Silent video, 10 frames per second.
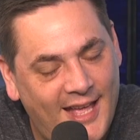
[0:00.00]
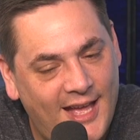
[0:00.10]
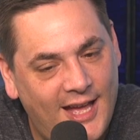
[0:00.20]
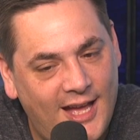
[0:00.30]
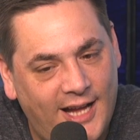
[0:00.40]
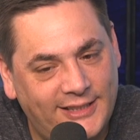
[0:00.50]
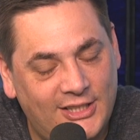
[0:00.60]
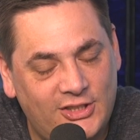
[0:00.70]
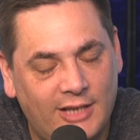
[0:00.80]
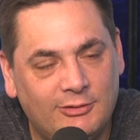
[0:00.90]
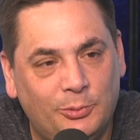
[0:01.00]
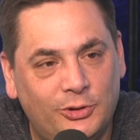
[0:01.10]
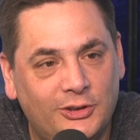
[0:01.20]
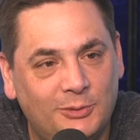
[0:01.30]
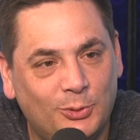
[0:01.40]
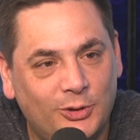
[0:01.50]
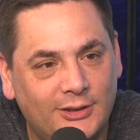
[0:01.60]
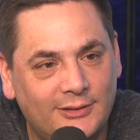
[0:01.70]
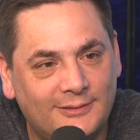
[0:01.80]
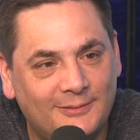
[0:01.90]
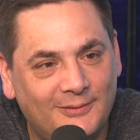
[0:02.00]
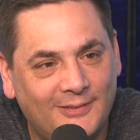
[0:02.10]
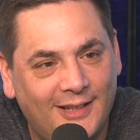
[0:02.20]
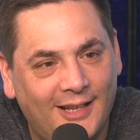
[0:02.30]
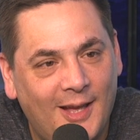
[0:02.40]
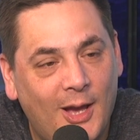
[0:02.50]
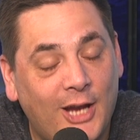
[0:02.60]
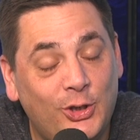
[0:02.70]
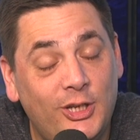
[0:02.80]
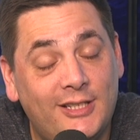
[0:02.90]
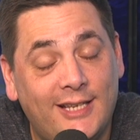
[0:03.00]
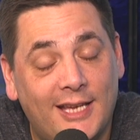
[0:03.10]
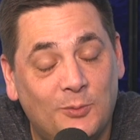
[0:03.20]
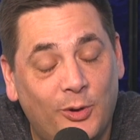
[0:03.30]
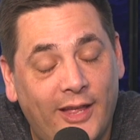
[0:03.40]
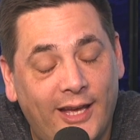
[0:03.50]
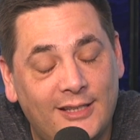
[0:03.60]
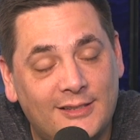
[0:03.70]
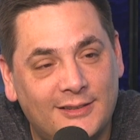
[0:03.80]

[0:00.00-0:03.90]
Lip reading: I did a Jake Robson this morning. You need to guess what that is.